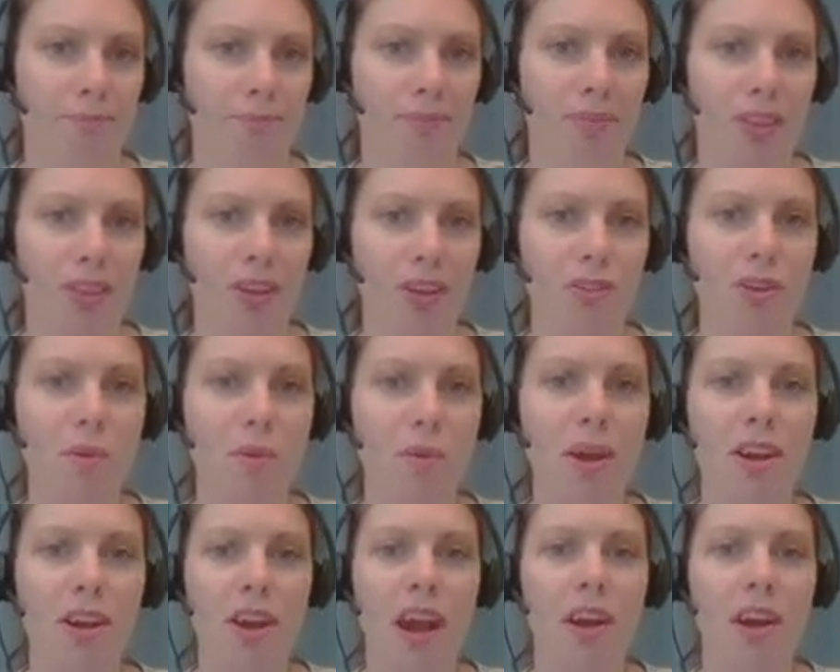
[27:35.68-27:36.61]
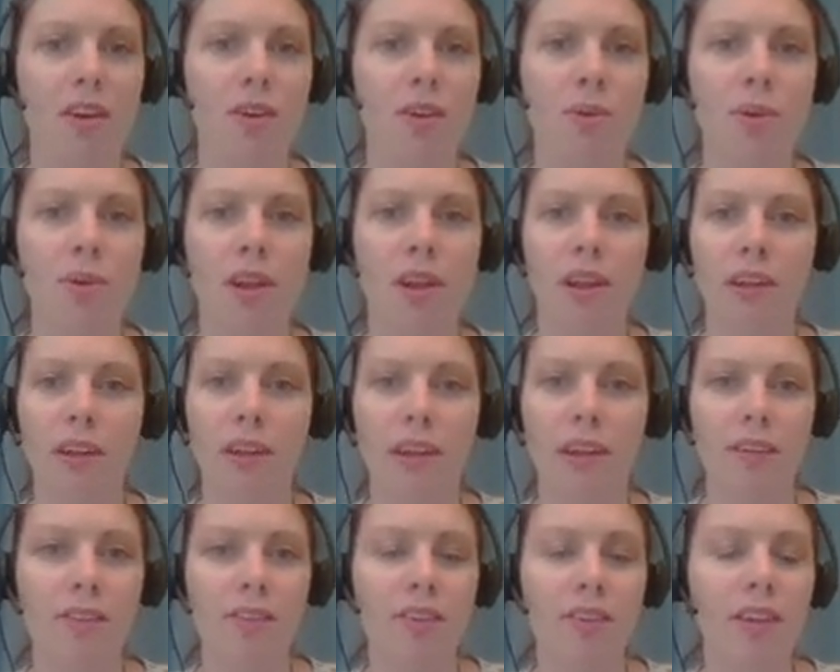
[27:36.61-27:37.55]
No matter how
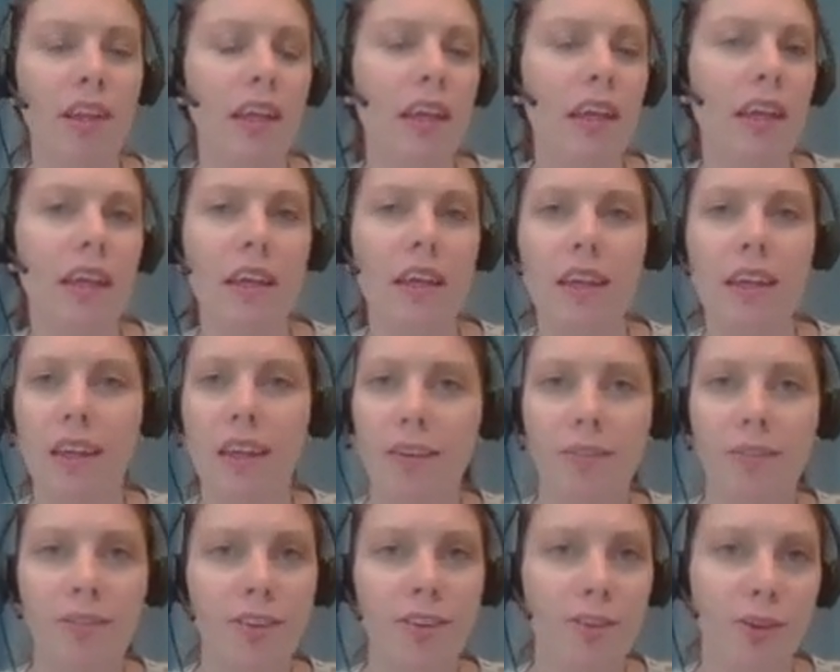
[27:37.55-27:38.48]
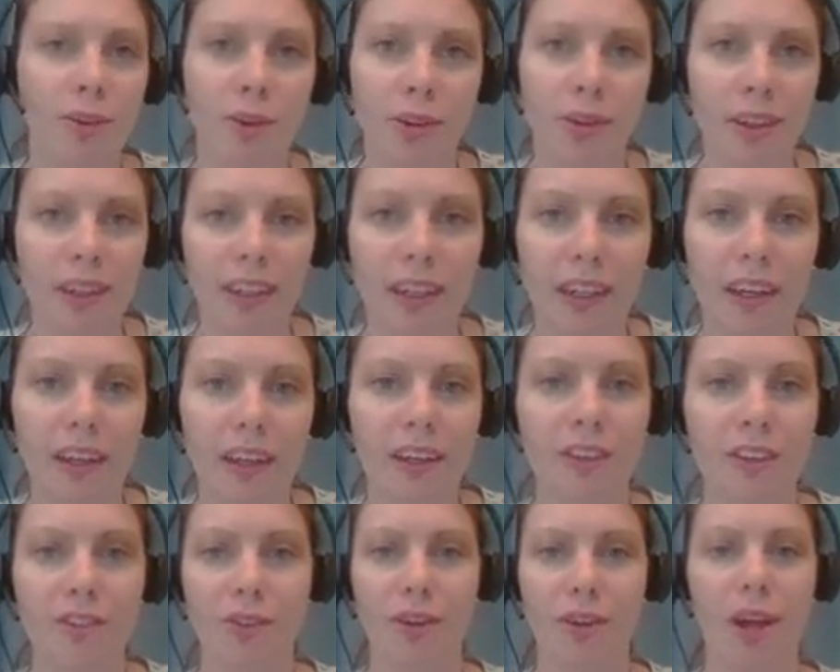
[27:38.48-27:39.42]
cleverly it was
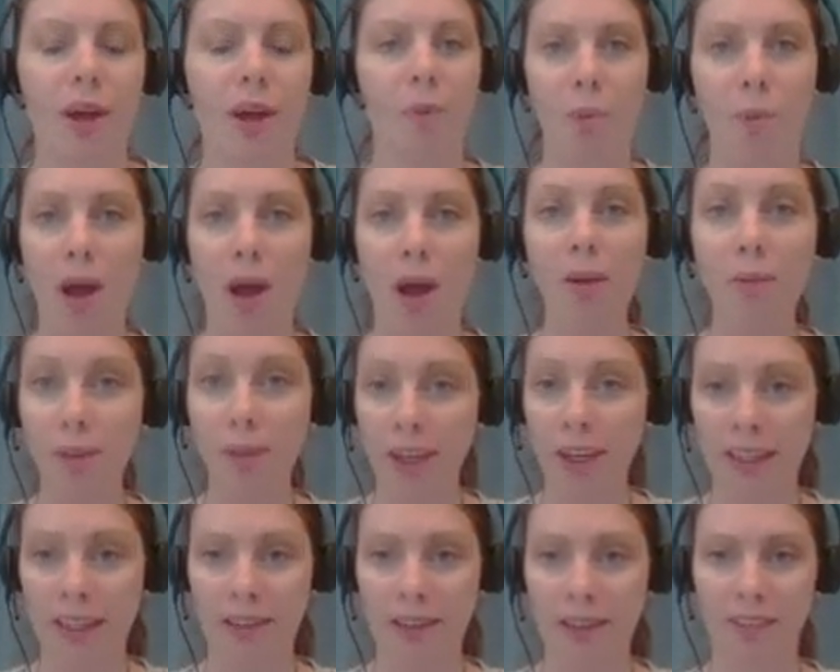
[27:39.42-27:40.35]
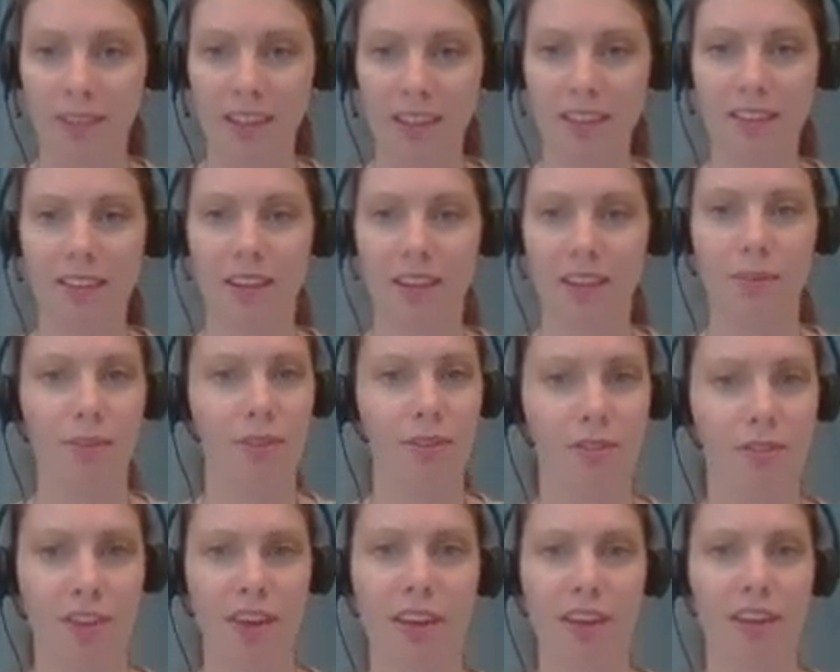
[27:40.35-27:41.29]
organized or how well written it will
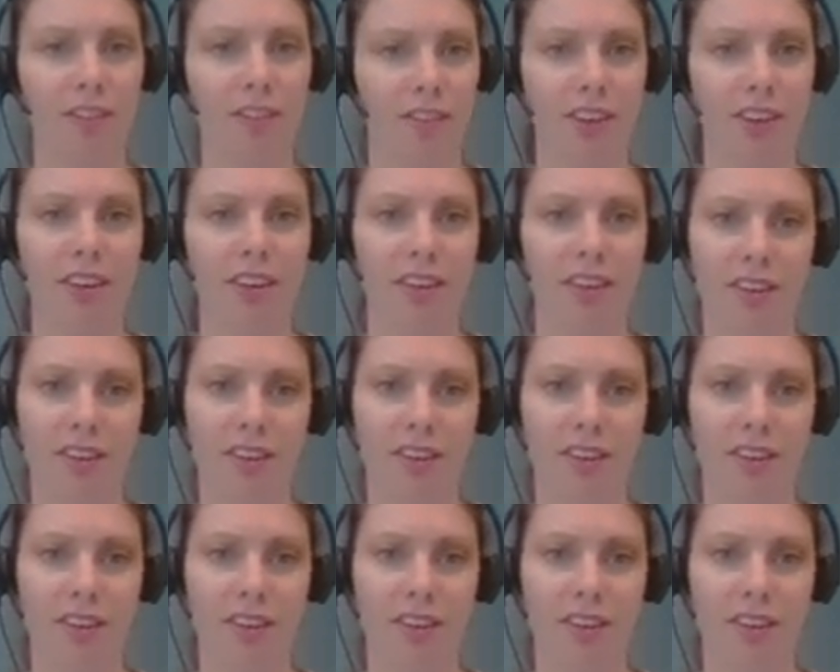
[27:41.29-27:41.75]
fail if it